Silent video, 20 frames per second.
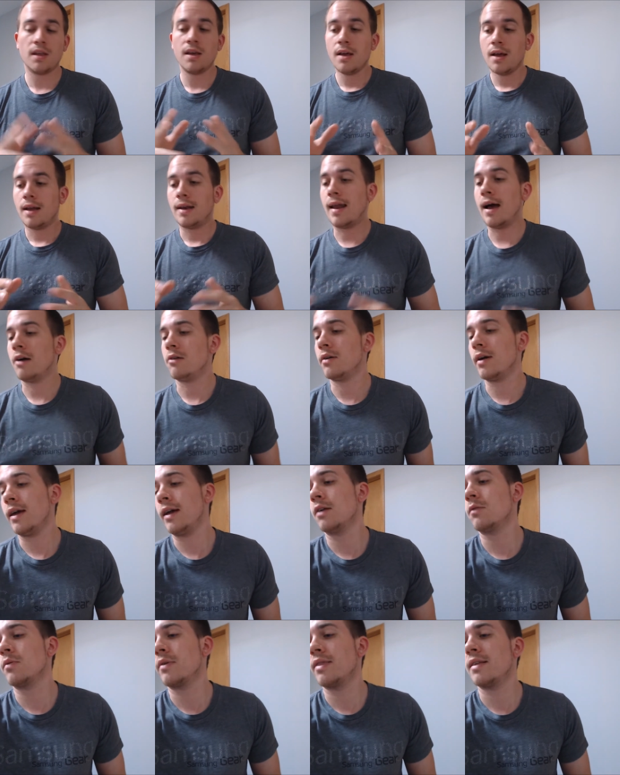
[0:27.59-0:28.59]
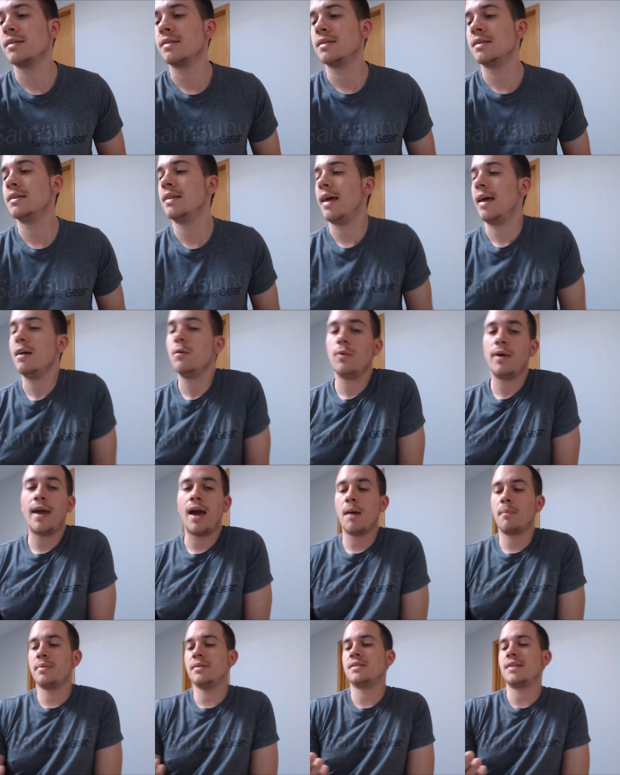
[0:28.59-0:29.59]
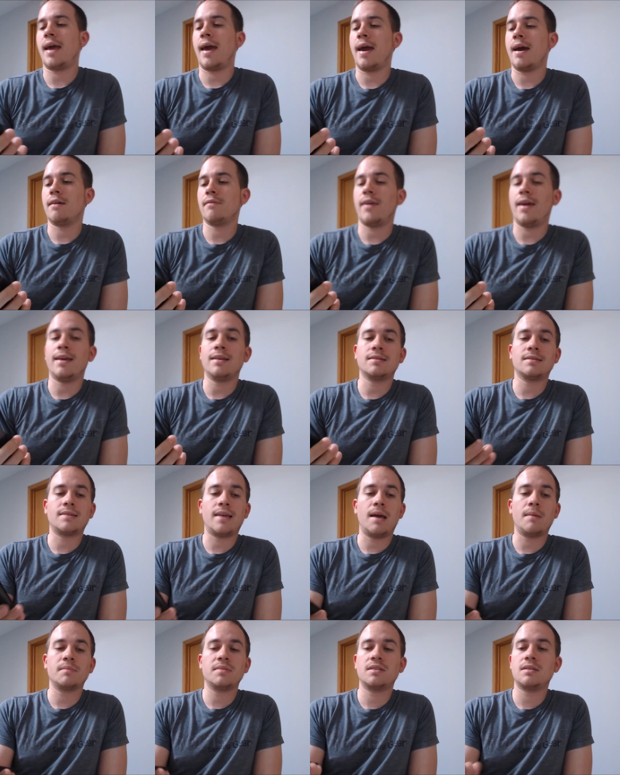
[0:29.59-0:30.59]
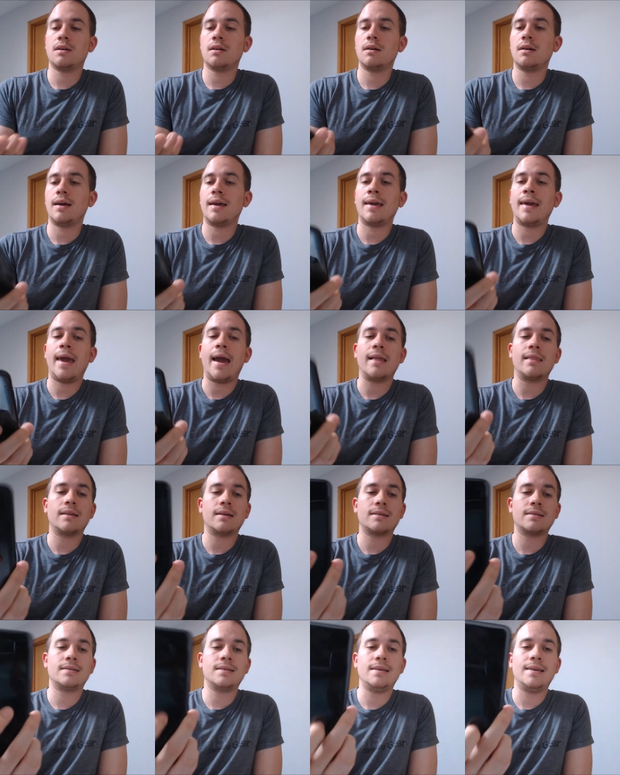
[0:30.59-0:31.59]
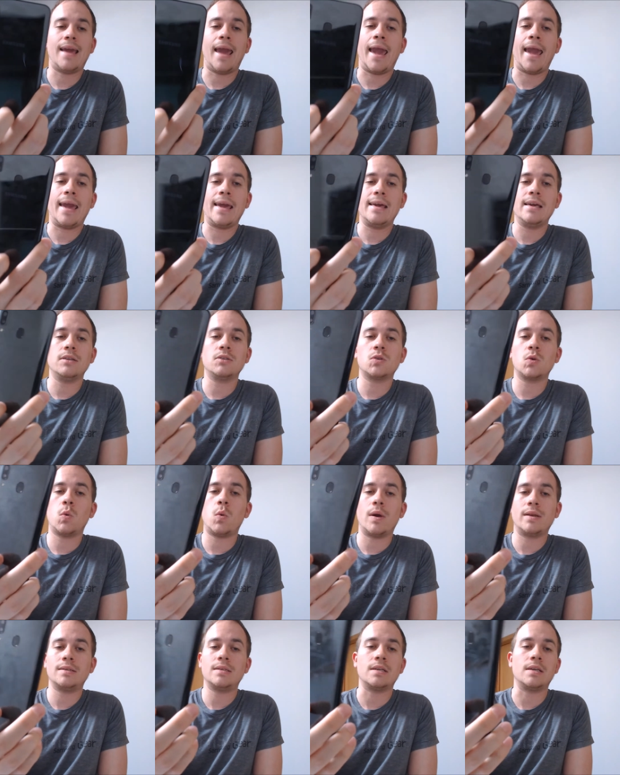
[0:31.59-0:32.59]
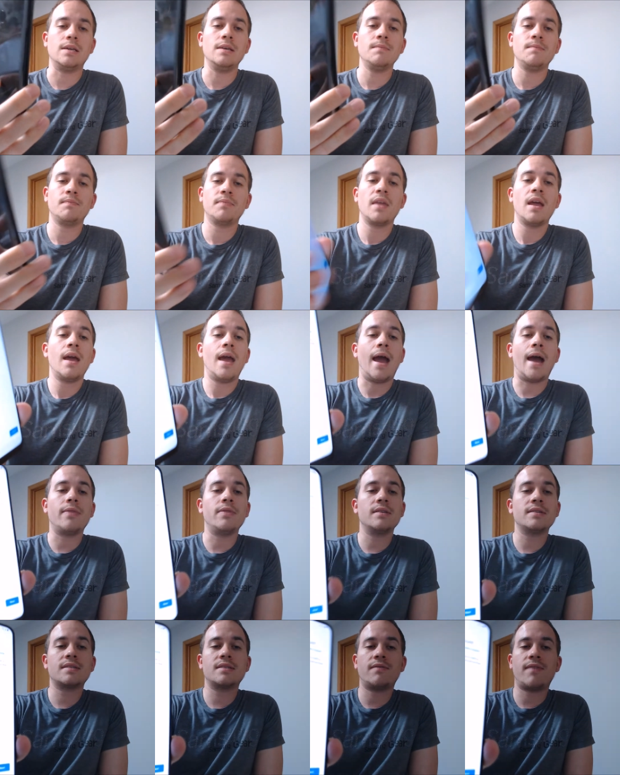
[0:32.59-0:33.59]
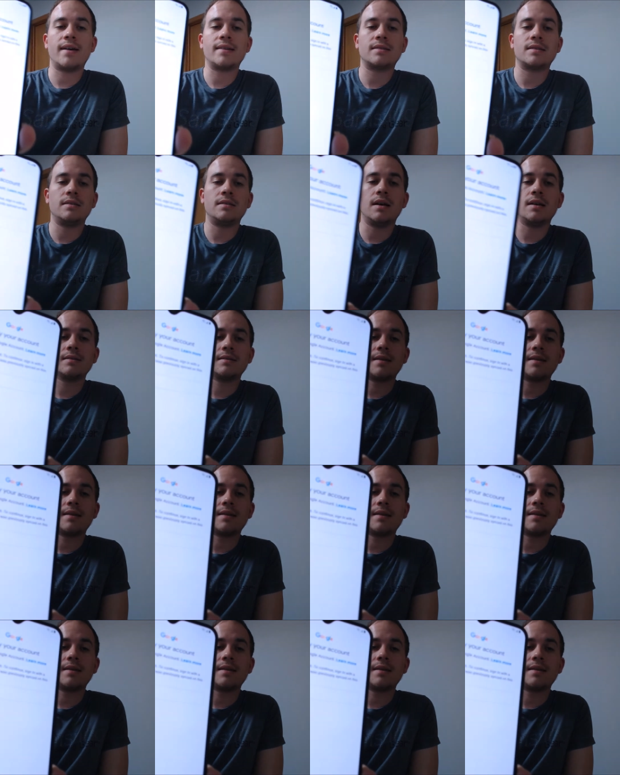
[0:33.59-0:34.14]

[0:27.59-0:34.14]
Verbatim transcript: Now, here with us today, we happen to have a Samsung Galaxy A20, and this device does